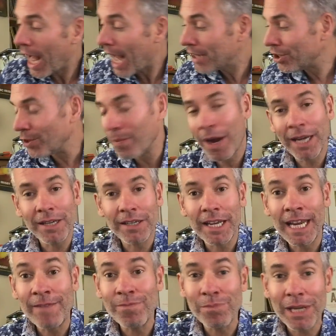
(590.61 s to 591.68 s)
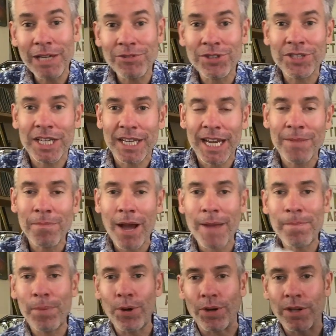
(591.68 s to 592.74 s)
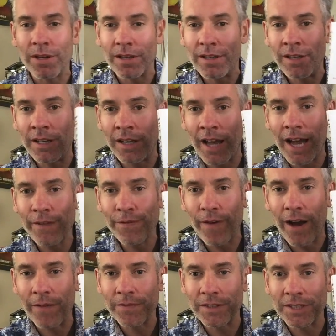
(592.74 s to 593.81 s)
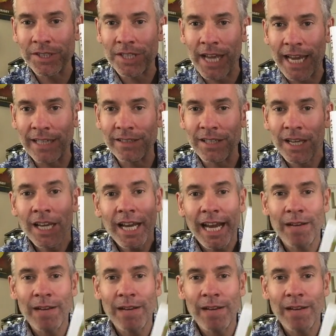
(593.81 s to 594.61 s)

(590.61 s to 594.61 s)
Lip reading: And you might even be interested in my book, Life After the State,